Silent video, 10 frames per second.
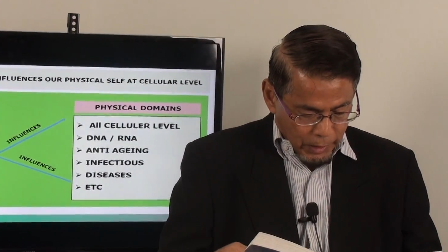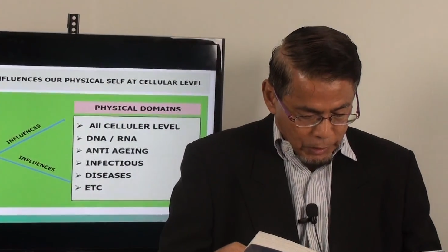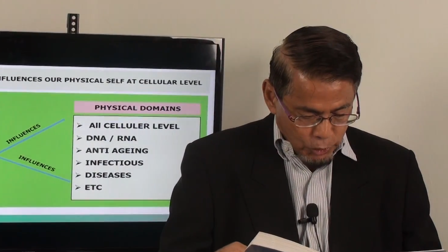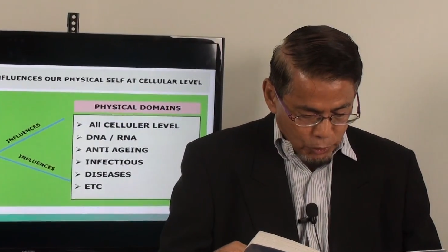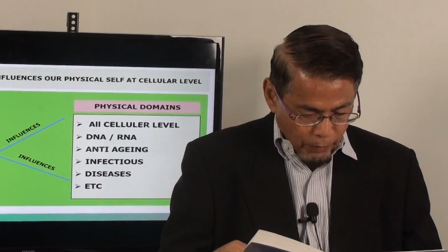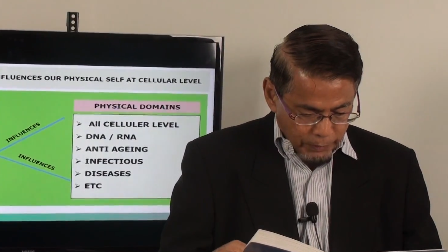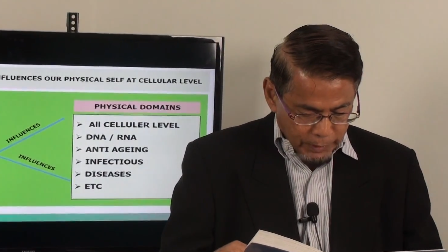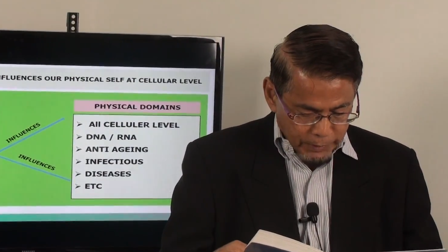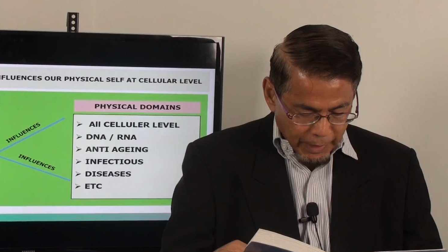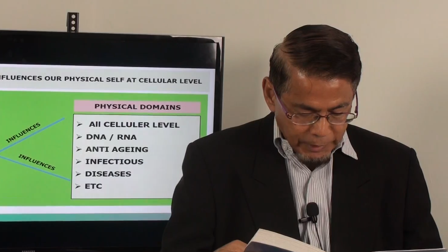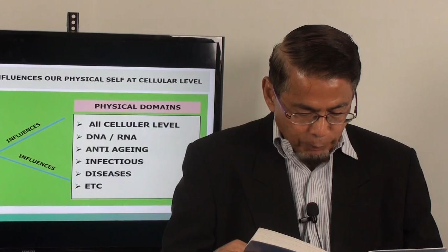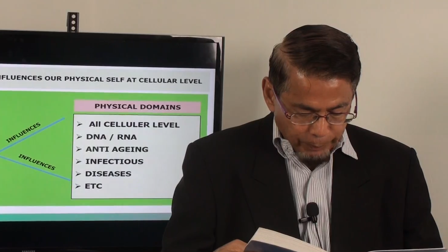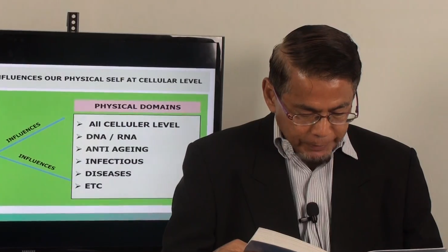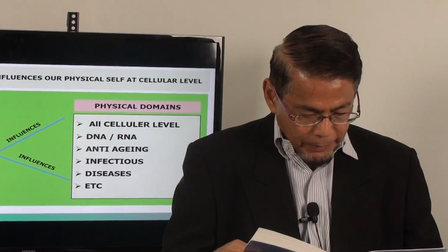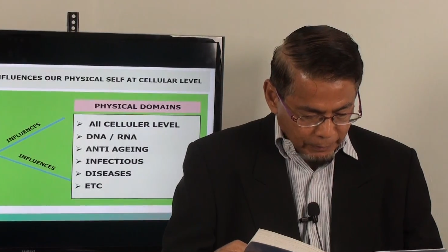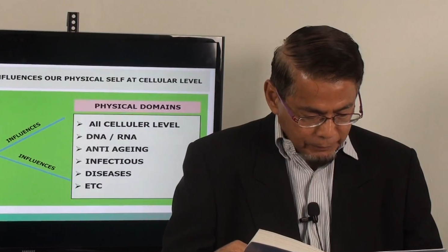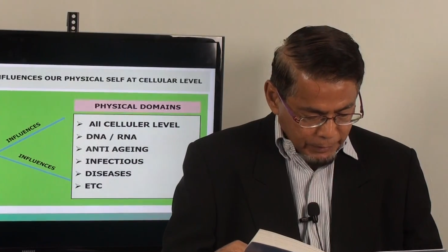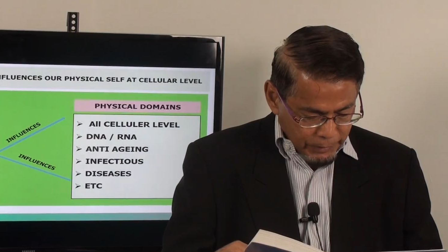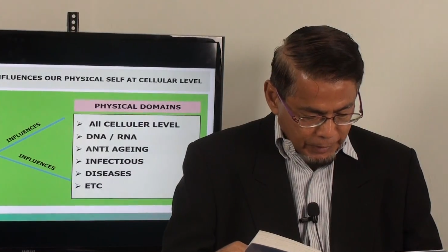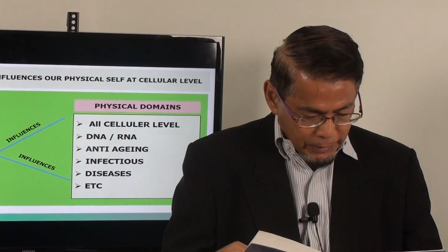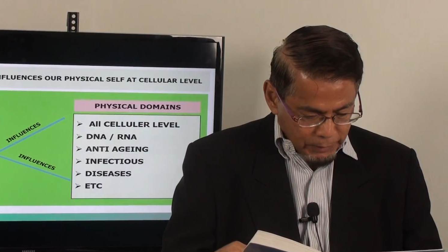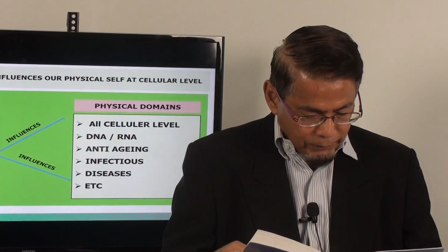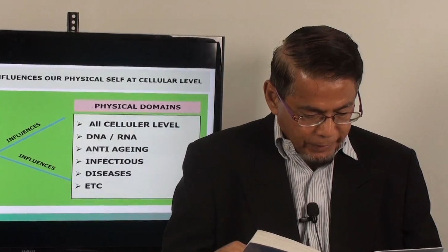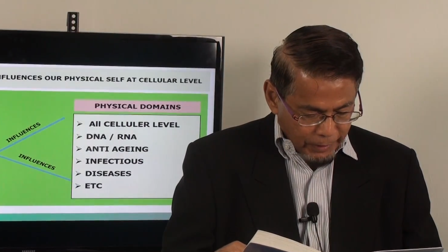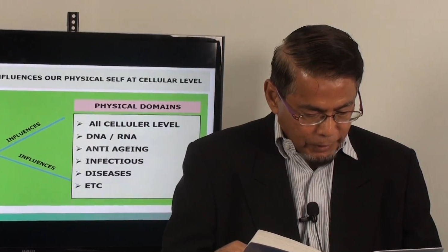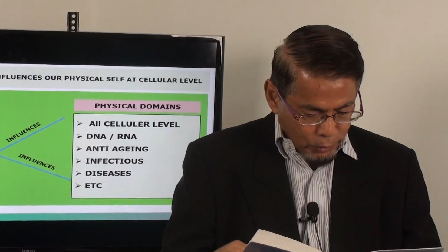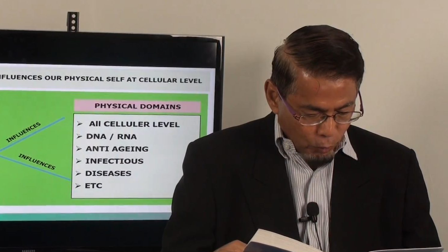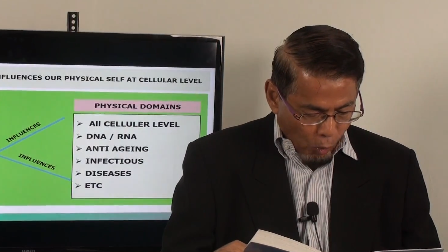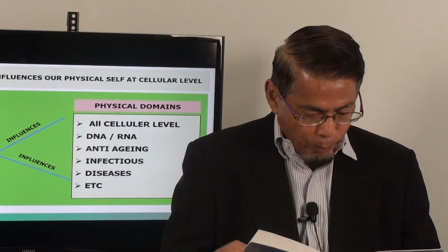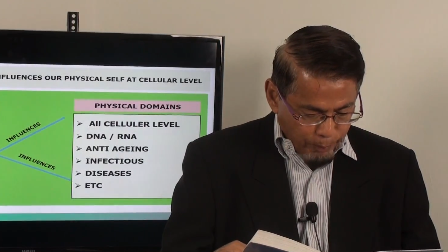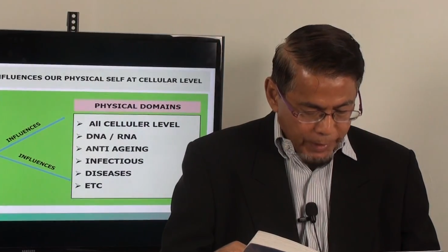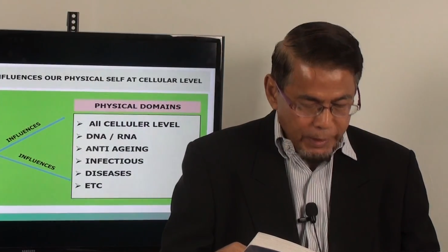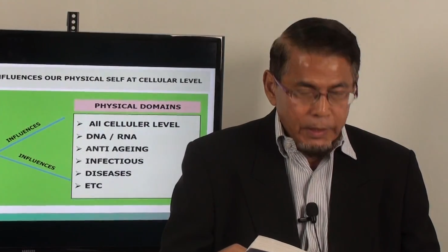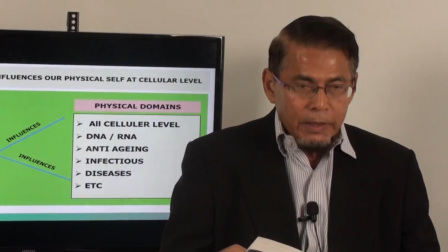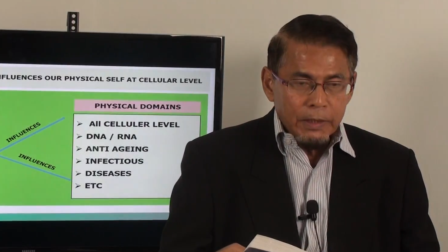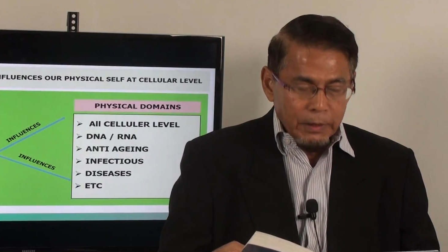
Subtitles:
In short, the science of practical religion is divided into open